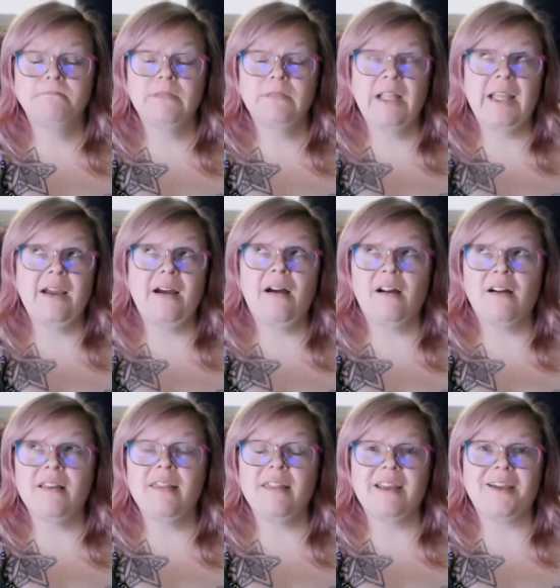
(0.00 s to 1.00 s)
They
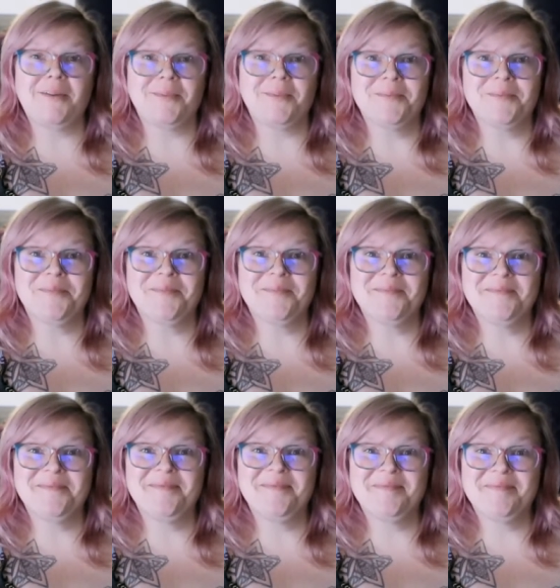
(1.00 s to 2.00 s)
are a thing.
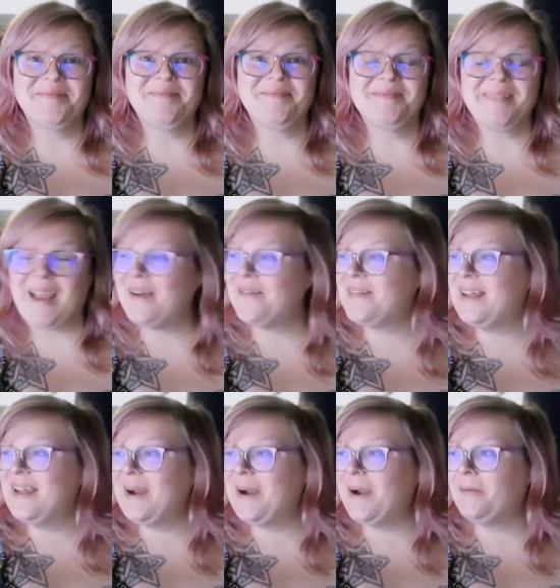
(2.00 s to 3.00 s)
Yeah,
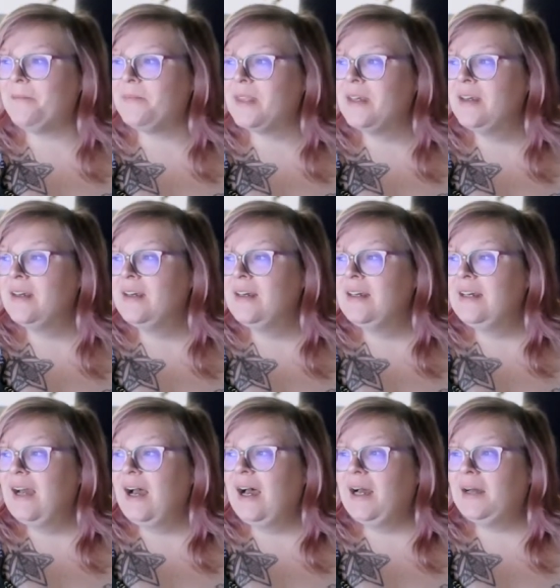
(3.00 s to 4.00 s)
they are.
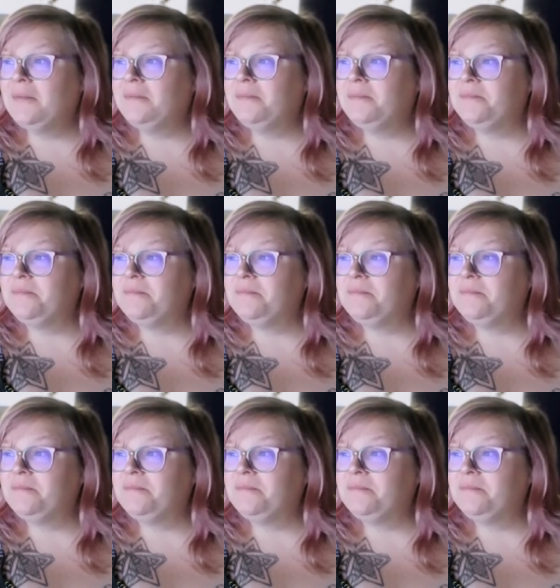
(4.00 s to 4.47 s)
Um,